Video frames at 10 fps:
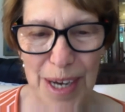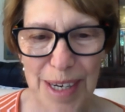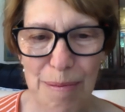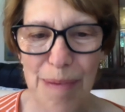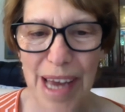
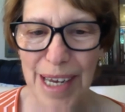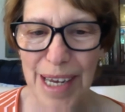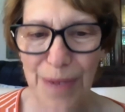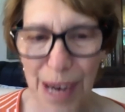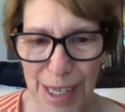many
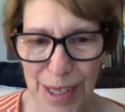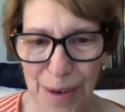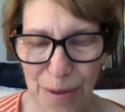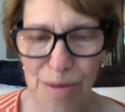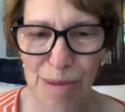of us are
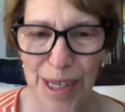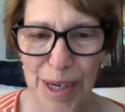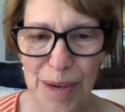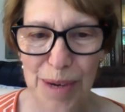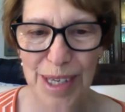
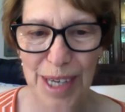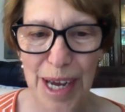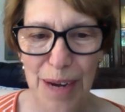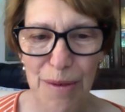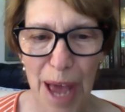familiar with this
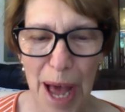kind of